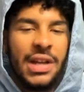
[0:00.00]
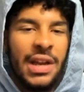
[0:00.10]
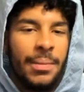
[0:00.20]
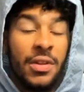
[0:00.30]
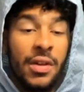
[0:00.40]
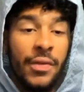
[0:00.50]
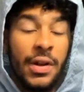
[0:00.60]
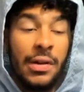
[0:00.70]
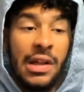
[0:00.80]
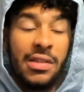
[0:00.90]
in a music
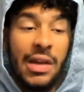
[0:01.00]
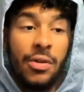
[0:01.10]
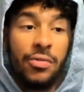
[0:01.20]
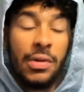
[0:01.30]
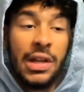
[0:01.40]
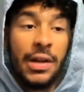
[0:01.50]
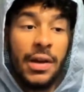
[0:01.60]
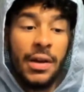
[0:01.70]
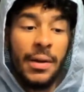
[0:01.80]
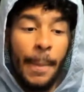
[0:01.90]
video unless they was really
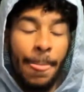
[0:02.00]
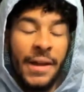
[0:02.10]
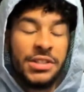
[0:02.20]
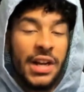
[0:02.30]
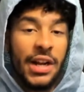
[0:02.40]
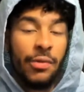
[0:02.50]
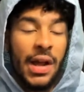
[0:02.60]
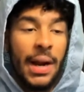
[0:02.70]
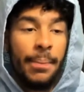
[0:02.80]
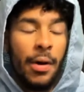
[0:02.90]
trying to get
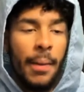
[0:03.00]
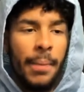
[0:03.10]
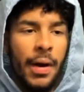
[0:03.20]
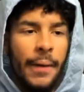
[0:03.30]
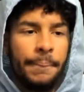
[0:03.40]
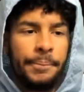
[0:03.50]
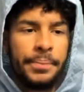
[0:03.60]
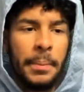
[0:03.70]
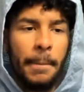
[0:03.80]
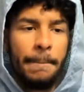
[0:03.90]
ran up on. But
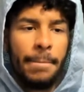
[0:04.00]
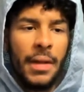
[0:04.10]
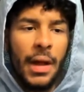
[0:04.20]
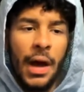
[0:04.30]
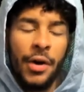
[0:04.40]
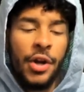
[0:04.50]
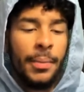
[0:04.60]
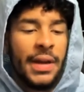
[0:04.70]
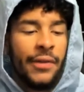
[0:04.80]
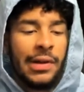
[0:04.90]
I don't know.
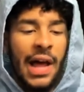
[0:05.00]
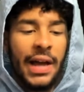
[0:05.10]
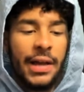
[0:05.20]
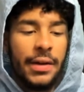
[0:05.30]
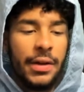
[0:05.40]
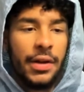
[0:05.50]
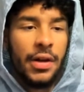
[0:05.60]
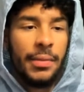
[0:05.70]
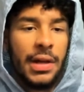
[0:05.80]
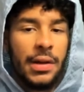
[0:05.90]
I'm never lacking. You
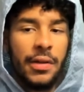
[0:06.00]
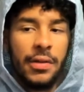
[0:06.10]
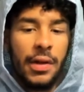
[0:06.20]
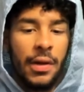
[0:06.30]
know what I mean? Let's see.